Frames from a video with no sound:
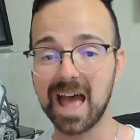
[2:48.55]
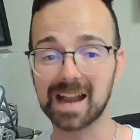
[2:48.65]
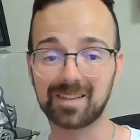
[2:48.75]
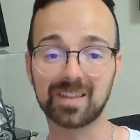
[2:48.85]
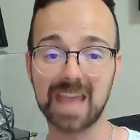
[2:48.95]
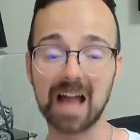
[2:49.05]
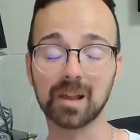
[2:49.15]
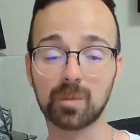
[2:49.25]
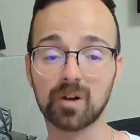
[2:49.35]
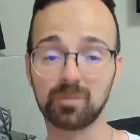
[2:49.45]
against the
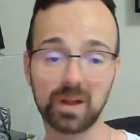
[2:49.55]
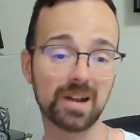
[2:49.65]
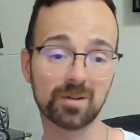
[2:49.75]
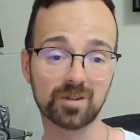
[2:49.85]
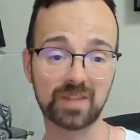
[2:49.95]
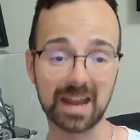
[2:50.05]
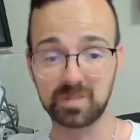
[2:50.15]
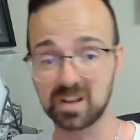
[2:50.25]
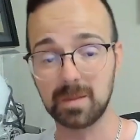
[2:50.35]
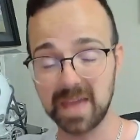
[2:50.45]
caliber of players
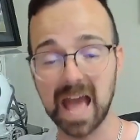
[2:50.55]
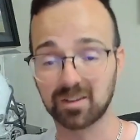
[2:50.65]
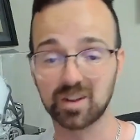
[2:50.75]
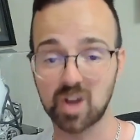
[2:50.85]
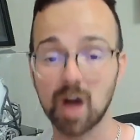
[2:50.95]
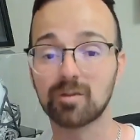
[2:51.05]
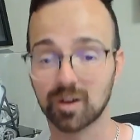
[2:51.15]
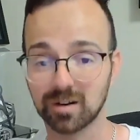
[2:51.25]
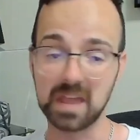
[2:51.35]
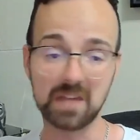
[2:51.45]
that's going to be asked to
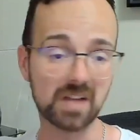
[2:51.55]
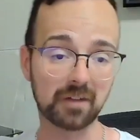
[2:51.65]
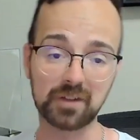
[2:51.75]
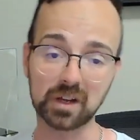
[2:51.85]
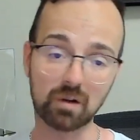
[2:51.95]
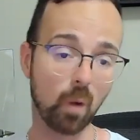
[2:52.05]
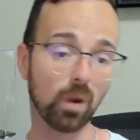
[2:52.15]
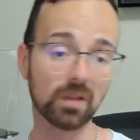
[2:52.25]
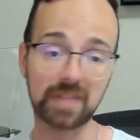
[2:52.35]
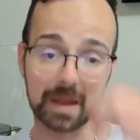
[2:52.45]
cover. They've got to figure out
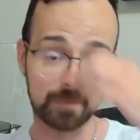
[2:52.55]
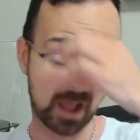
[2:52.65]
what that